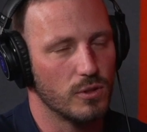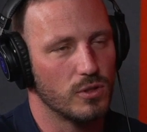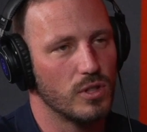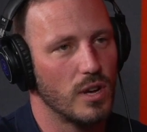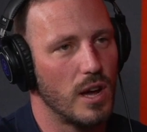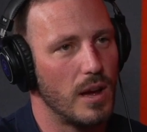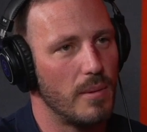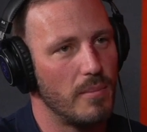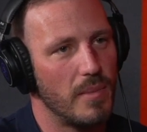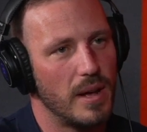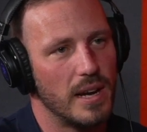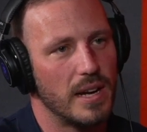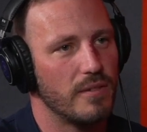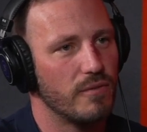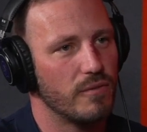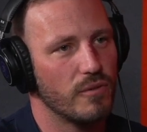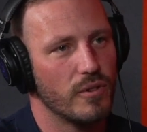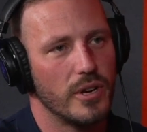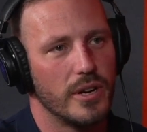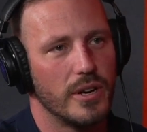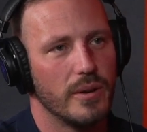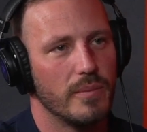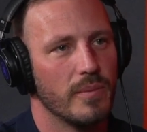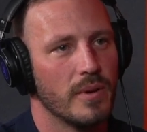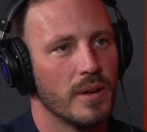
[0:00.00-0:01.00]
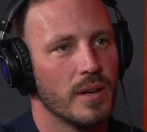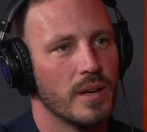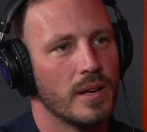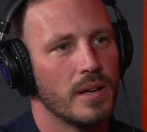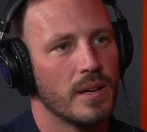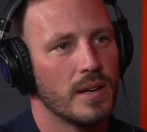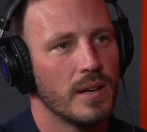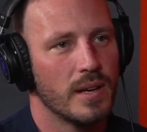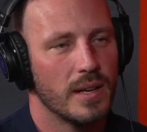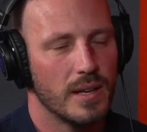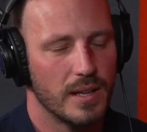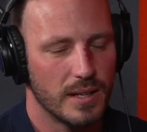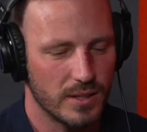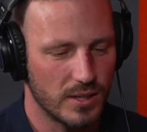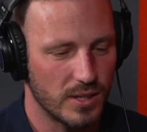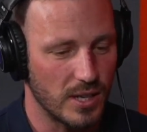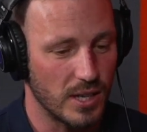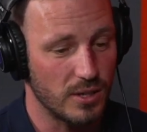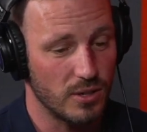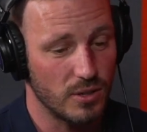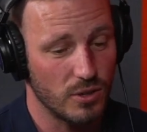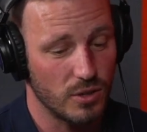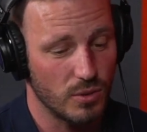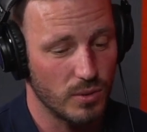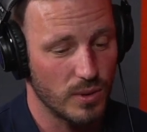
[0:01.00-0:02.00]
time, money, freedom.
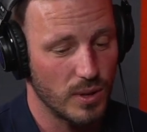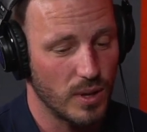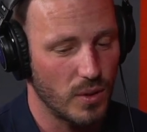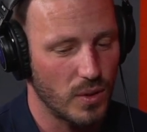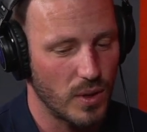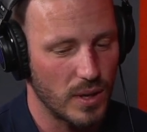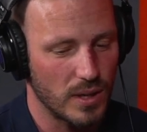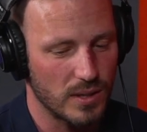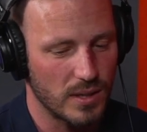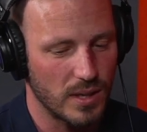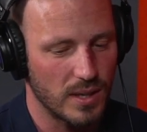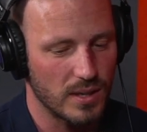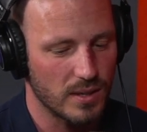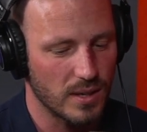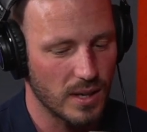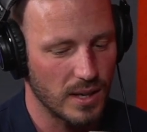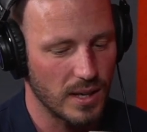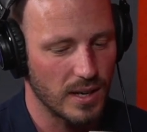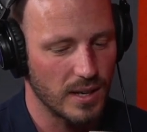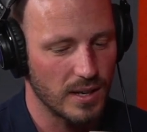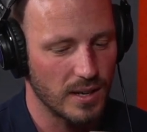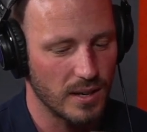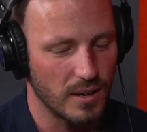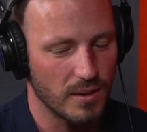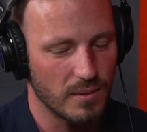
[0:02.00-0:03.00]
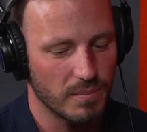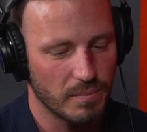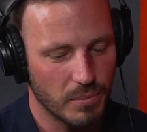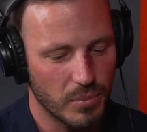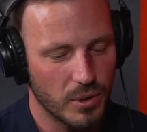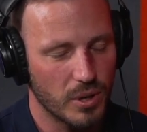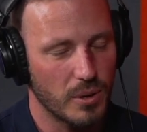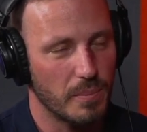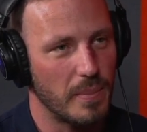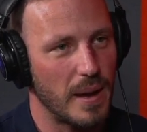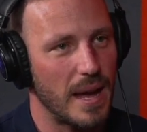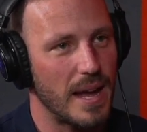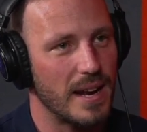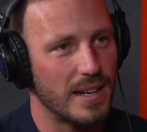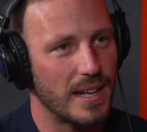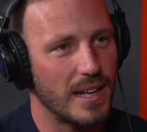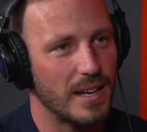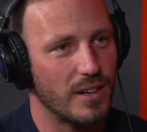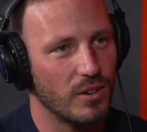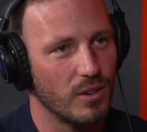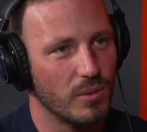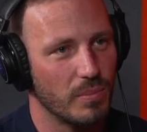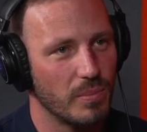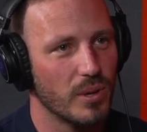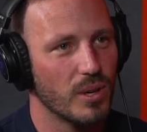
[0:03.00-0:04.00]
Instead, you're doing the things that's going to, you know, put a Band-Aid
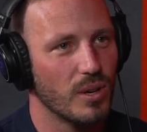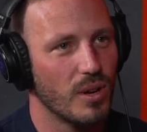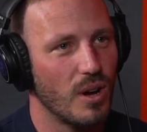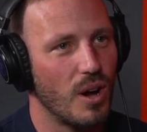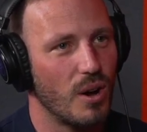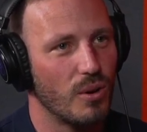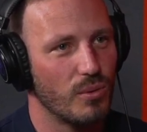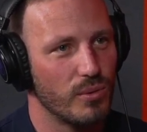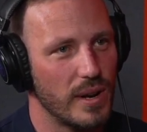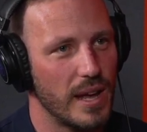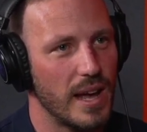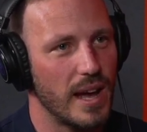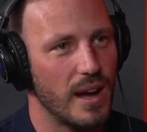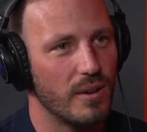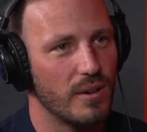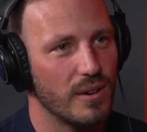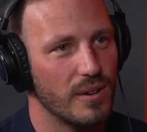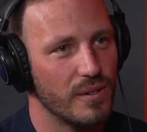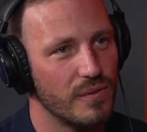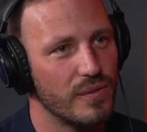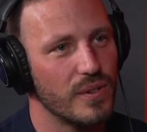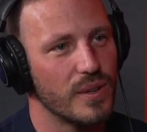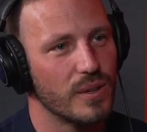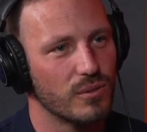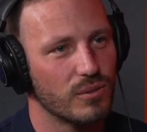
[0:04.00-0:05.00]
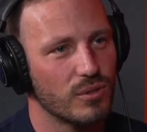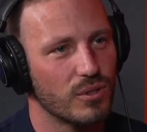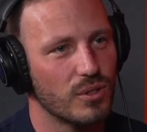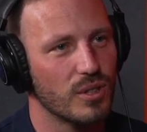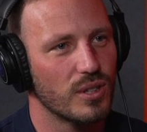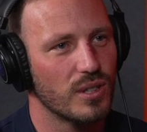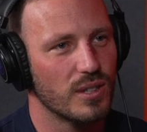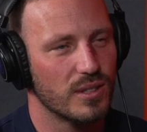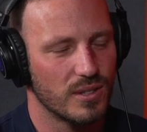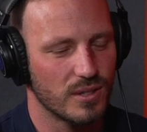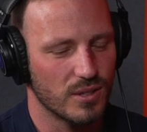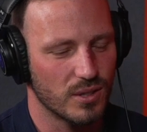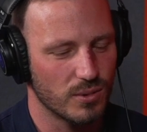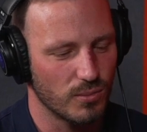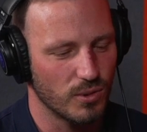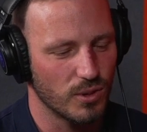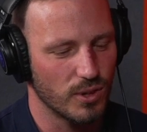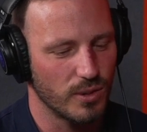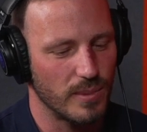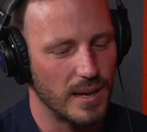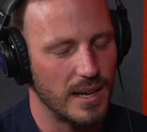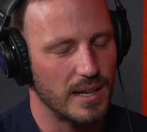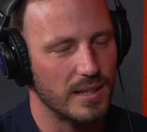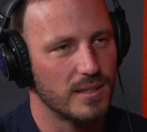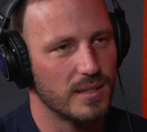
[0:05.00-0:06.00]
on a bullet hole now and it feels good. It's a small
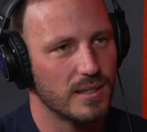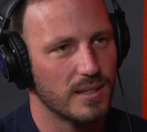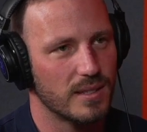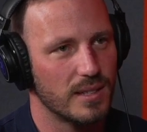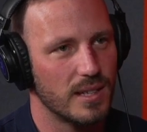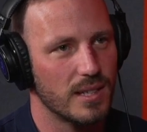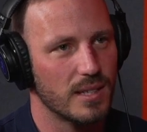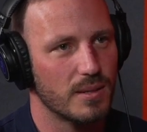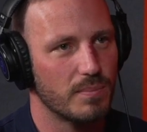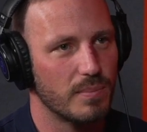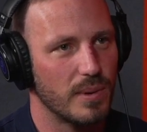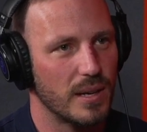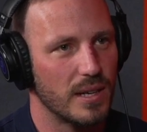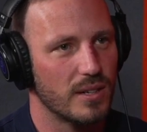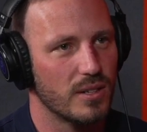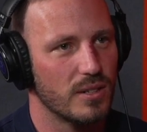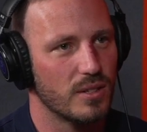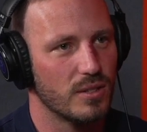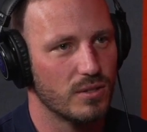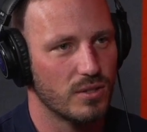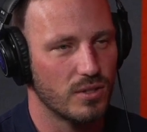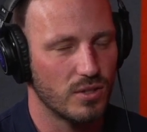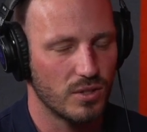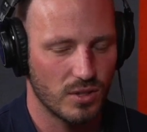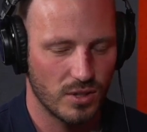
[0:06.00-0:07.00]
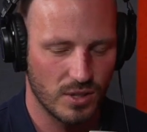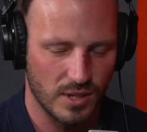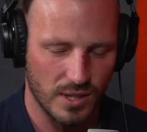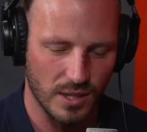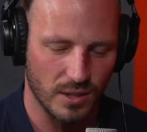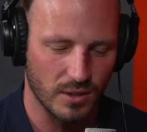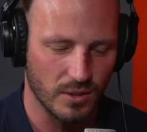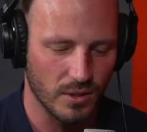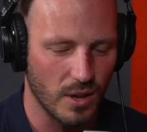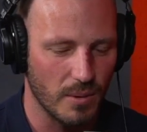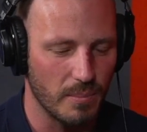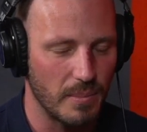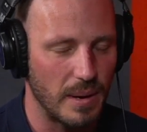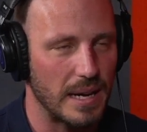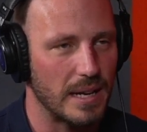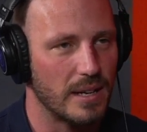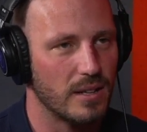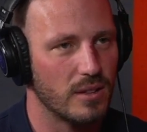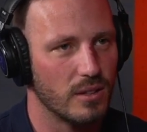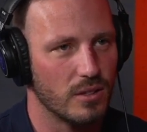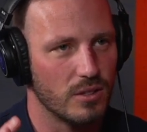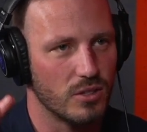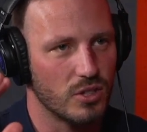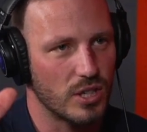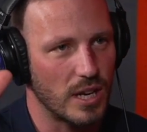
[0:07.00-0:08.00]
amount of success, but you're still not making
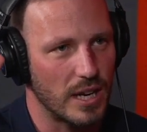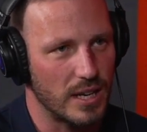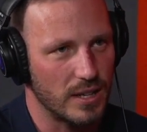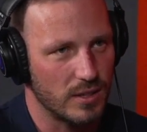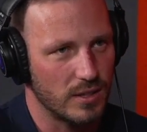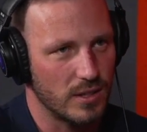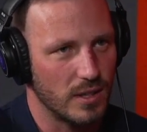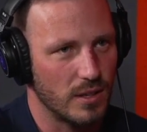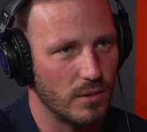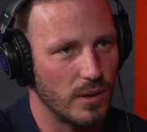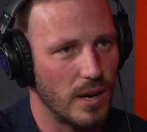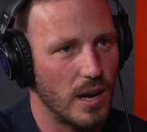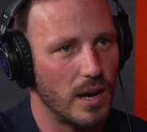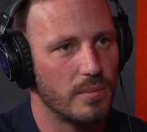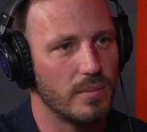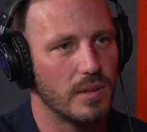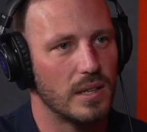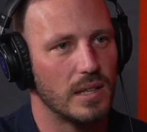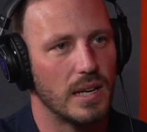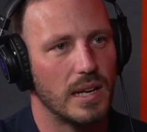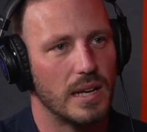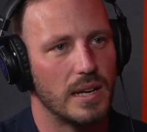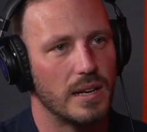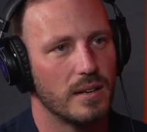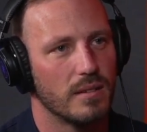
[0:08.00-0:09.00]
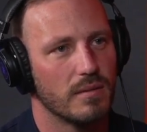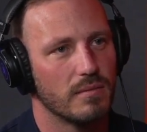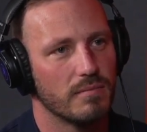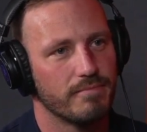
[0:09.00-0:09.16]
those changes that'll help you later.